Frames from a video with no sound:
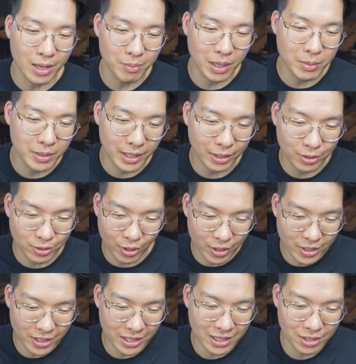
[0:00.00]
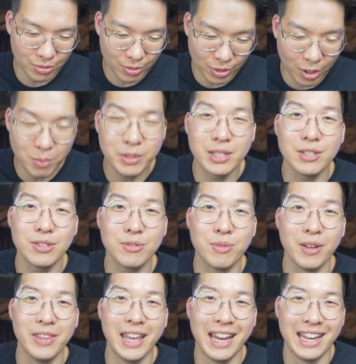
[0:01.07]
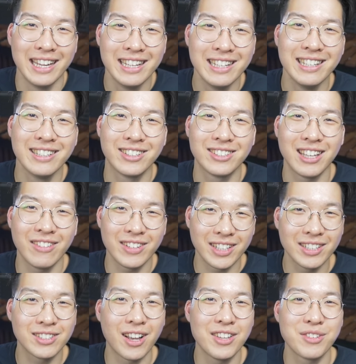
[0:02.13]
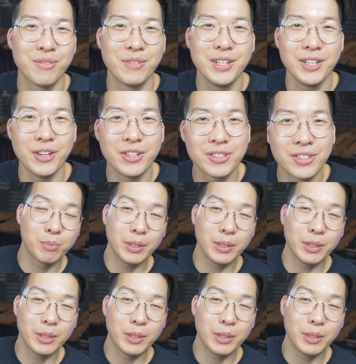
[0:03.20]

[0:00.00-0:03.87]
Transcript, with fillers: and maybe they could turn it into a competition one day, just having these kinds of videos.